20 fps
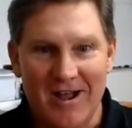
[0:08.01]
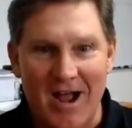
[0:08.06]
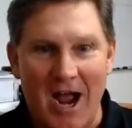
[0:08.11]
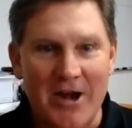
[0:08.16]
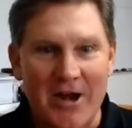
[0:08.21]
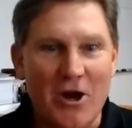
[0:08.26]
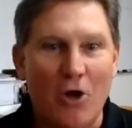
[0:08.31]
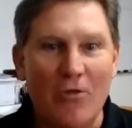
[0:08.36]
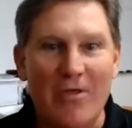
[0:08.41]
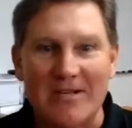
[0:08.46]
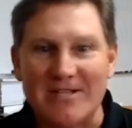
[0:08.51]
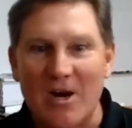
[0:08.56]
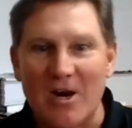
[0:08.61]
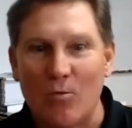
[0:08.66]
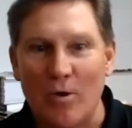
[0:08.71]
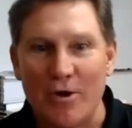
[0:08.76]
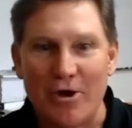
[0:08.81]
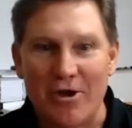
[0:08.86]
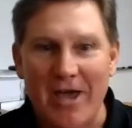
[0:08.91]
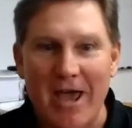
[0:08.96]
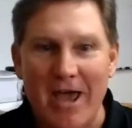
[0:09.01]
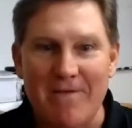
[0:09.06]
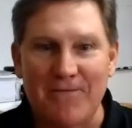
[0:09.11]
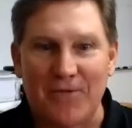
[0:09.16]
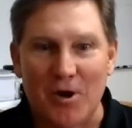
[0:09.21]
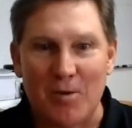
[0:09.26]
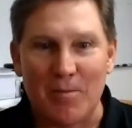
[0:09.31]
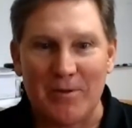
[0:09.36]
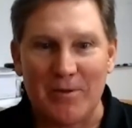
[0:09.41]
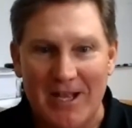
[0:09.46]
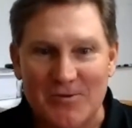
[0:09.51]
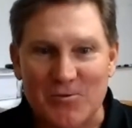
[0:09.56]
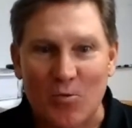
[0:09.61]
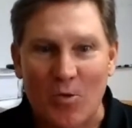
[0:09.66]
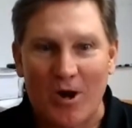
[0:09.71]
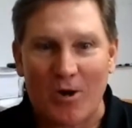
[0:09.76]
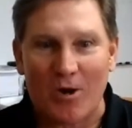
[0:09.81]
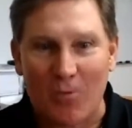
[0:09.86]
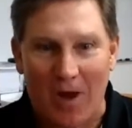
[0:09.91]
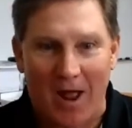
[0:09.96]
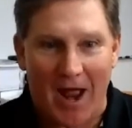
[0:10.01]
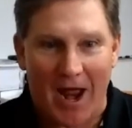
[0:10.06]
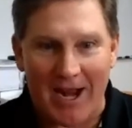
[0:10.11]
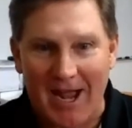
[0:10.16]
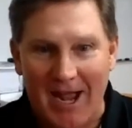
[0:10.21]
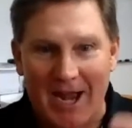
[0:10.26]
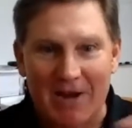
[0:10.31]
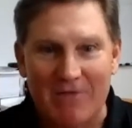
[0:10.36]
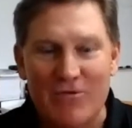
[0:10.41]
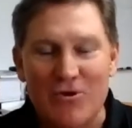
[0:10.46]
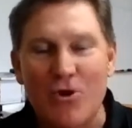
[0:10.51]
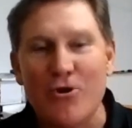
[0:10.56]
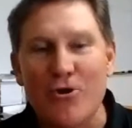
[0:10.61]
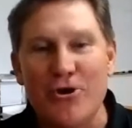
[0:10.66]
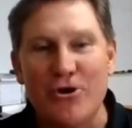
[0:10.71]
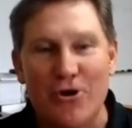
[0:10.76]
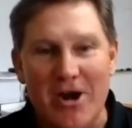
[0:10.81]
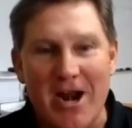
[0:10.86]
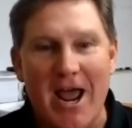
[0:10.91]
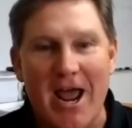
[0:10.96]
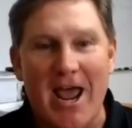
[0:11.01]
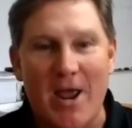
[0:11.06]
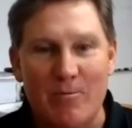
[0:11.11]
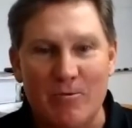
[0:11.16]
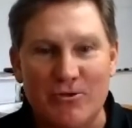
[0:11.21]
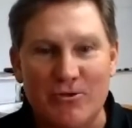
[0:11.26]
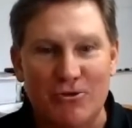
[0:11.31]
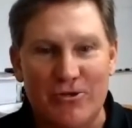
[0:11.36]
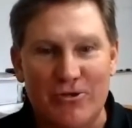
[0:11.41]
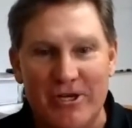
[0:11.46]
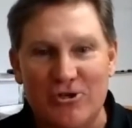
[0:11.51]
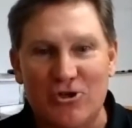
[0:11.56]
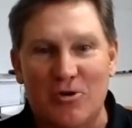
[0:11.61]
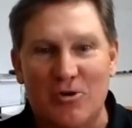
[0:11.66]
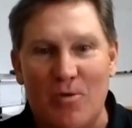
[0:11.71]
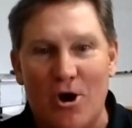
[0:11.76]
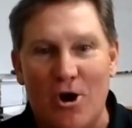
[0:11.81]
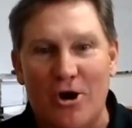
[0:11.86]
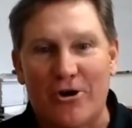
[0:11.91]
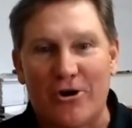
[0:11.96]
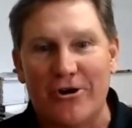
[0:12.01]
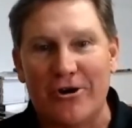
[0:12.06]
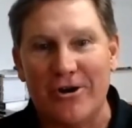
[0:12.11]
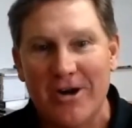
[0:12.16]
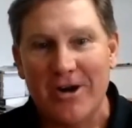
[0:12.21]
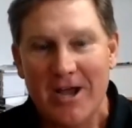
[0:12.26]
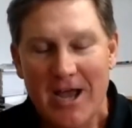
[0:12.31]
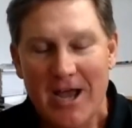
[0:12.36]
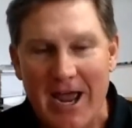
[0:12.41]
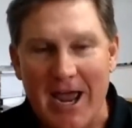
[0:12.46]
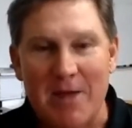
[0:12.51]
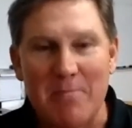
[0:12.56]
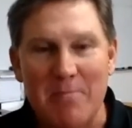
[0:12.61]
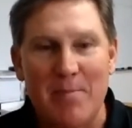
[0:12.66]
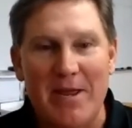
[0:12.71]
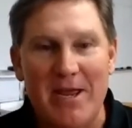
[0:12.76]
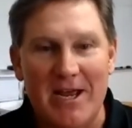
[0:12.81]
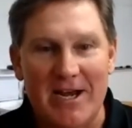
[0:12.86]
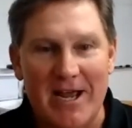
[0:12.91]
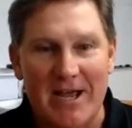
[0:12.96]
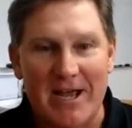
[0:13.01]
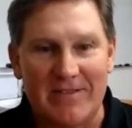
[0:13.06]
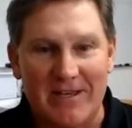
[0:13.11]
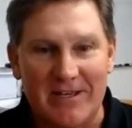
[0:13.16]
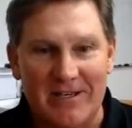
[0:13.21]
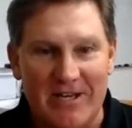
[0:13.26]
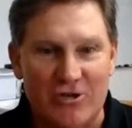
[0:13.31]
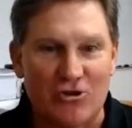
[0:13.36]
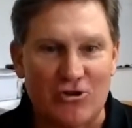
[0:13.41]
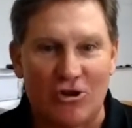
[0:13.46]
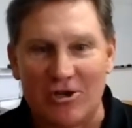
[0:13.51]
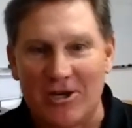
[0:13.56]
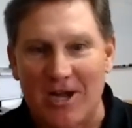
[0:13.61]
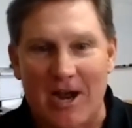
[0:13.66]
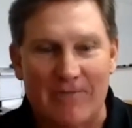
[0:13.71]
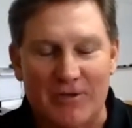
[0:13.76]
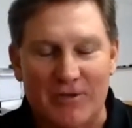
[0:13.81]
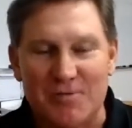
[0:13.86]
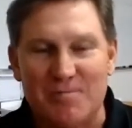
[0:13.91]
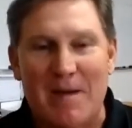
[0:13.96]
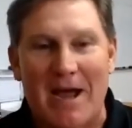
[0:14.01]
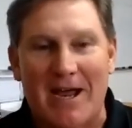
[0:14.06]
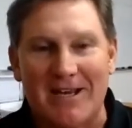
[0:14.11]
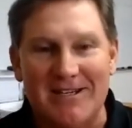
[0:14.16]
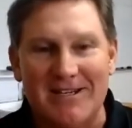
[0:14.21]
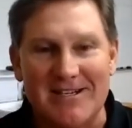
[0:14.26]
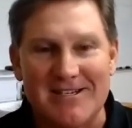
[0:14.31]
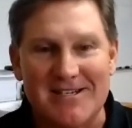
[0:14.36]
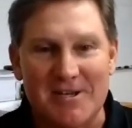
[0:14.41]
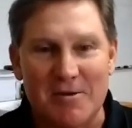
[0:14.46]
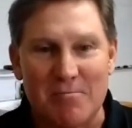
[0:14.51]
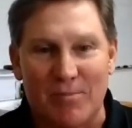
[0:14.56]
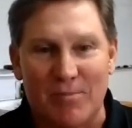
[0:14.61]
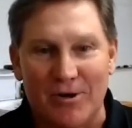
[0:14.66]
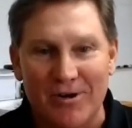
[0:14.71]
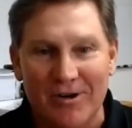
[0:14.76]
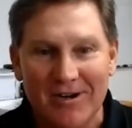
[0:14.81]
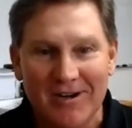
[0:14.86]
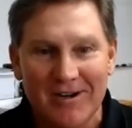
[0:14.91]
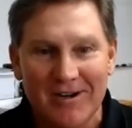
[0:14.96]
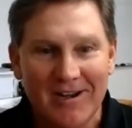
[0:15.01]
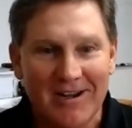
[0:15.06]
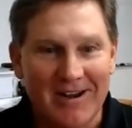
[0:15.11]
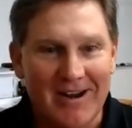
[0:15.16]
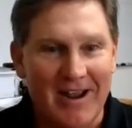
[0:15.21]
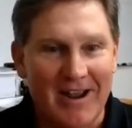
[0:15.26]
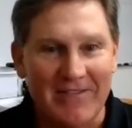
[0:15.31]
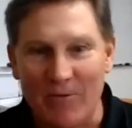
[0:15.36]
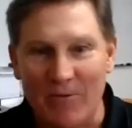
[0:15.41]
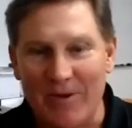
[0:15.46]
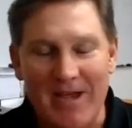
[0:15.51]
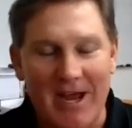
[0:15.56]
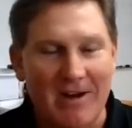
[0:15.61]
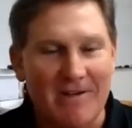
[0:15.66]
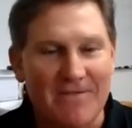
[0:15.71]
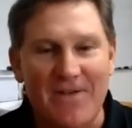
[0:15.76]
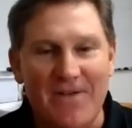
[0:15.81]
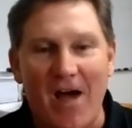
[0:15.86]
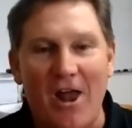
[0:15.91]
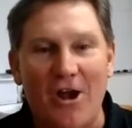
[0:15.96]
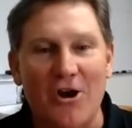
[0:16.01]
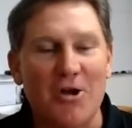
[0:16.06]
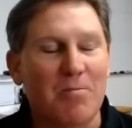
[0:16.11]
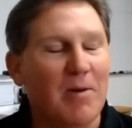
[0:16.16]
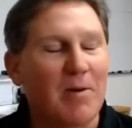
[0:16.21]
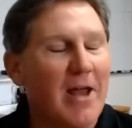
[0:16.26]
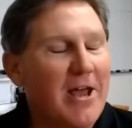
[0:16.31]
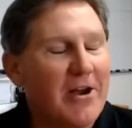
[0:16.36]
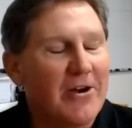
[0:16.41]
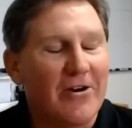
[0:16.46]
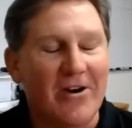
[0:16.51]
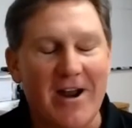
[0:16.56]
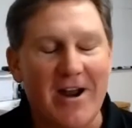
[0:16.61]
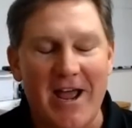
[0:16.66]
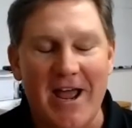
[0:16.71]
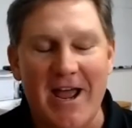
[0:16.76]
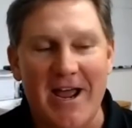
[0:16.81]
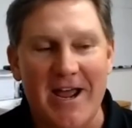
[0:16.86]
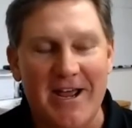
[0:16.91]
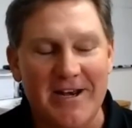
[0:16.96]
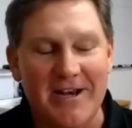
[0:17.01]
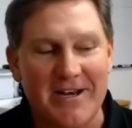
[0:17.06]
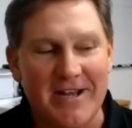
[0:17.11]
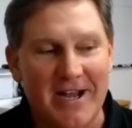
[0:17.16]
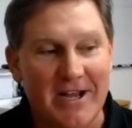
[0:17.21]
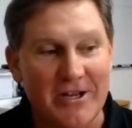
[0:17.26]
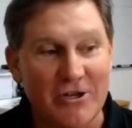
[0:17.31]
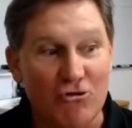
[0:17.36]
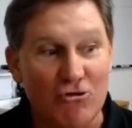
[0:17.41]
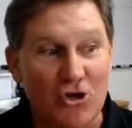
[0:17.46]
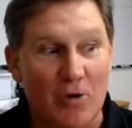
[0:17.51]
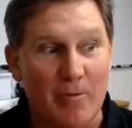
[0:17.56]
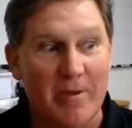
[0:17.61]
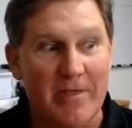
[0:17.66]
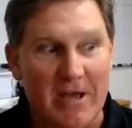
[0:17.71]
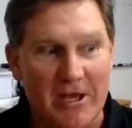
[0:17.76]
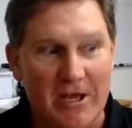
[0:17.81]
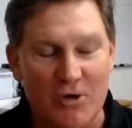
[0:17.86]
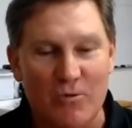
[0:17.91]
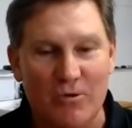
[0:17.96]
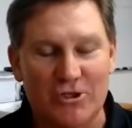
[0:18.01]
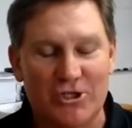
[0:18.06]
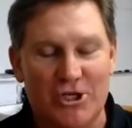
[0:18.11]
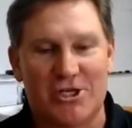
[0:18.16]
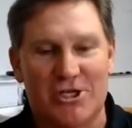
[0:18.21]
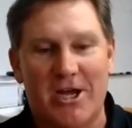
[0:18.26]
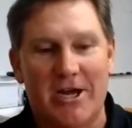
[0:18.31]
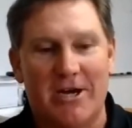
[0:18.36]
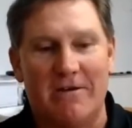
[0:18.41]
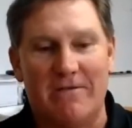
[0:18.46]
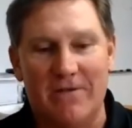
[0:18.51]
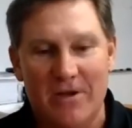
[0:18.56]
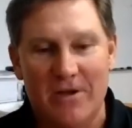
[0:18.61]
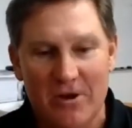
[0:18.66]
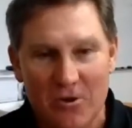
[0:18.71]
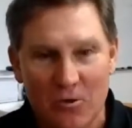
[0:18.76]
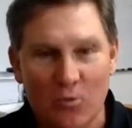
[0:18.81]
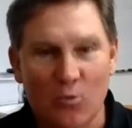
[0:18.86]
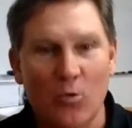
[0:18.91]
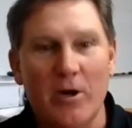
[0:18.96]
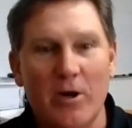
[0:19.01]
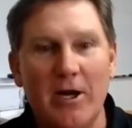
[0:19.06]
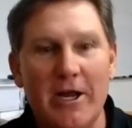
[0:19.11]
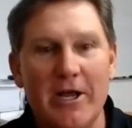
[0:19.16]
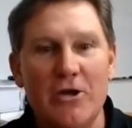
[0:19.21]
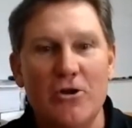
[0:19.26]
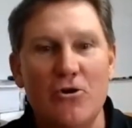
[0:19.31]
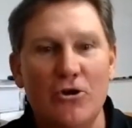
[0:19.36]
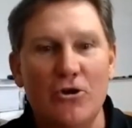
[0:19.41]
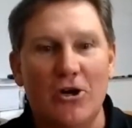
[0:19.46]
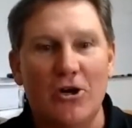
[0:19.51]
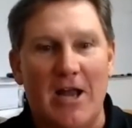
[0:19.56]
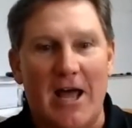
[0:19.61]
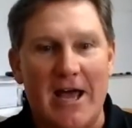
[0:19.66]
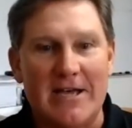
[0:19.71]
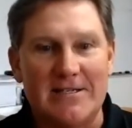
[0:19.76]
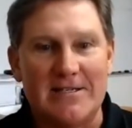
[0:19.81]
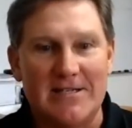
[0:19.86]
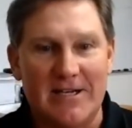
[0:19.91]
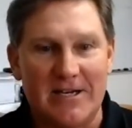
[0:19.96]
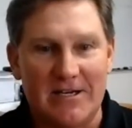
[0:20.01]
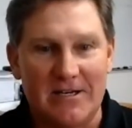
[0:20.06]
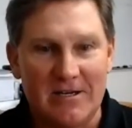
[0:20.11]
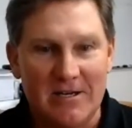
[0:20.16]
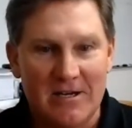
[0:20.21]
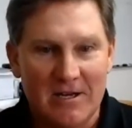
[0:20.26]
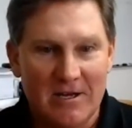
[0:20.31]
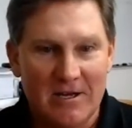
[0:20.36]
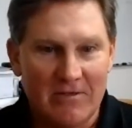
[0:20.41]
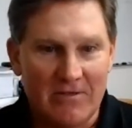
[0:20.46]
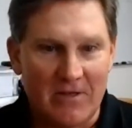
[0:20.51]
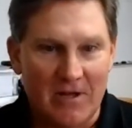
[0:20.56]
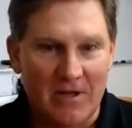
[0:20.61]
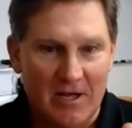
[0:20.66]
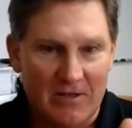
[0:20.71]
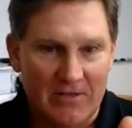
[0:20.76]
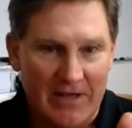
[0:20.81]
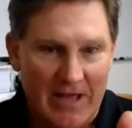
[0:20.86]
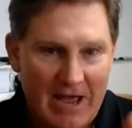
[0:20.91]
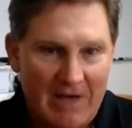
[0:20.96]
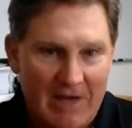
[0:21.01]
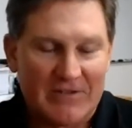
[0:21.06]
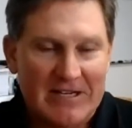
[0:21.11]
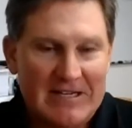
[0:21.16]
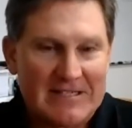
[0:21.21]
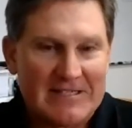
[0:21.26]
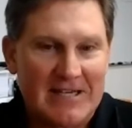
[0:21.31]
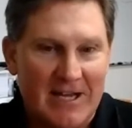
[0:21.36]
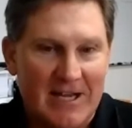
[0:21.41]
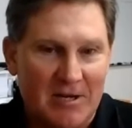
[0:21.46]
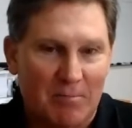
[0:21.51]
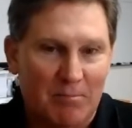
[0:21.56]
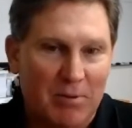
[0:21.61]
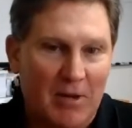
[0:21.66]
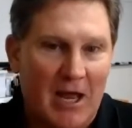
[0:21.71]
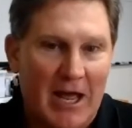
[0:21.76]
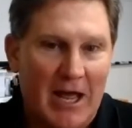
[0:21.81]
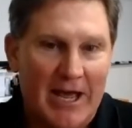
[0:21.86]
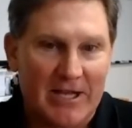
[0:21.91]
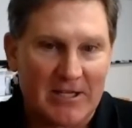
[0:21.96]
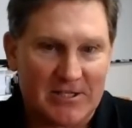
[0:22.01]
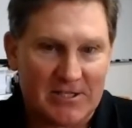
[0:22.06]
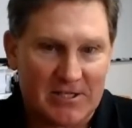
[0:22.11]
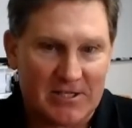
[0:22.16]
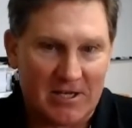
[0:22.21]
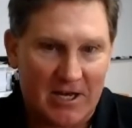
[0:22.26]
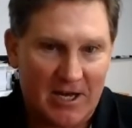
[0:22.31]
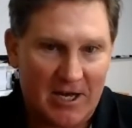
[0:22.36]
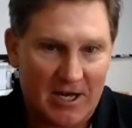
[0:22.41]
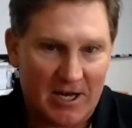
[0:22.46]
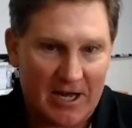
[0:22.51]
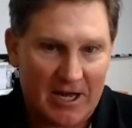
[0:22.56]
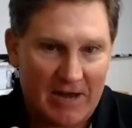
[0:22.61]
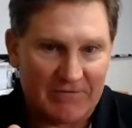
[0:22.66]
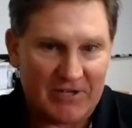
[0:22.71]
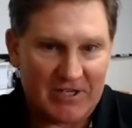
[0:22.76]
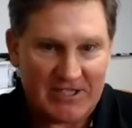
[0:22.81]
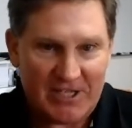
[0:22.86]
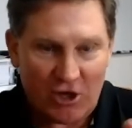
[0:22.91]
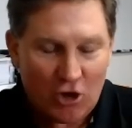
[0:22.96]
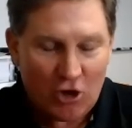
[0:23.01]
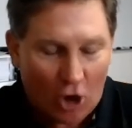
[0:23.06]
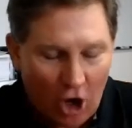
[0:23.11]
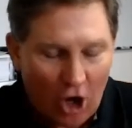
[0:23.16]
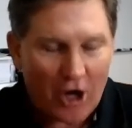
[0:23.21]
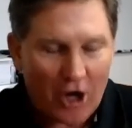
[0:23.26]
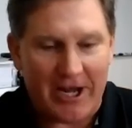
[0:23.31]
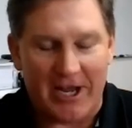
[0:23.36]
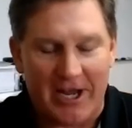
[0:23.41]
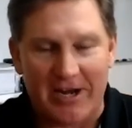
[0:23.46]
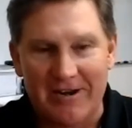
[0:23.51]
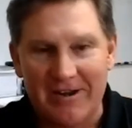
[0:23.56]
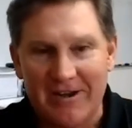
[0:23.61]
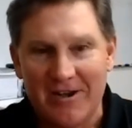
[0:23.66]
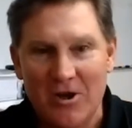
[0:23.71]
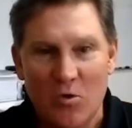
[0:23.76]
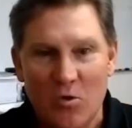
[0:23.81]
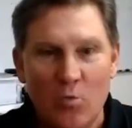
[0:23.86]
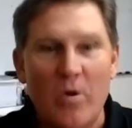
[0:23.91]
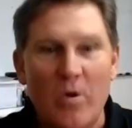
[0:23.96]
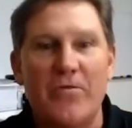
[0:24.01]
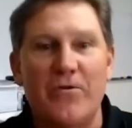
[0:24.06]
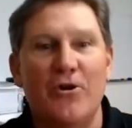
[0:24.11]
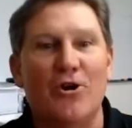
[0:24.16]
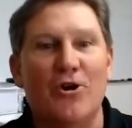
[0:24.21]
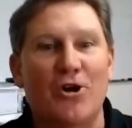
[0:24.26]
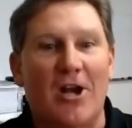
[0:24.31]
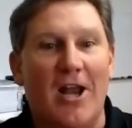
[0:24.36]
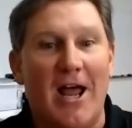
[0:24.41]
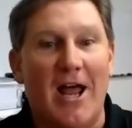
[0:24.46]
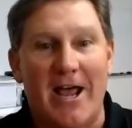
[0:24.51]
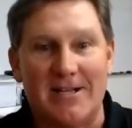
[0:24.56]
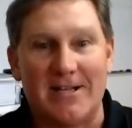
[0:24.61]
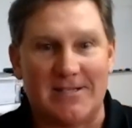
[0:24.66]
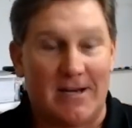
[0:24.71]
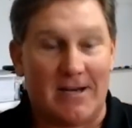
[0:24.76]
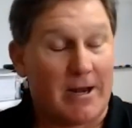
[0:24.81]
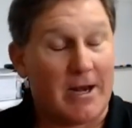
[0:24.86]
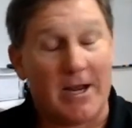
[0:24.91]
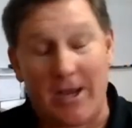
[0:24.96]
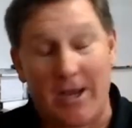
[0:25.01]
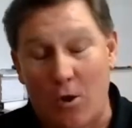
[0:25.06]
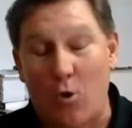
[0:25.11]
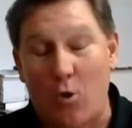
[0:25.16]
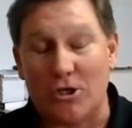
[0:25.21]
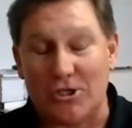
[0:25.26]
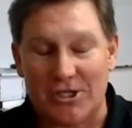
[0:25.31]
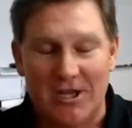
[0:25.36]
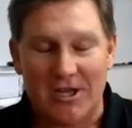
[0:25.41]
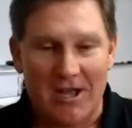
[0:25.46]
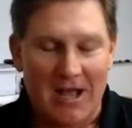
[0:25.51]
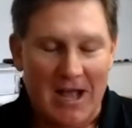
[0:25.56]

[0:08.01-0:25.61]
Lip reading: I know that's not where you came from, but that's where I kind of knew your name was through Digital Marketer and being at the digital conference back in December. And then we kind of followed up later, and you told me that you were just kind of really utilizing the FTC compliance, FTC Guardian with your clients. And of course,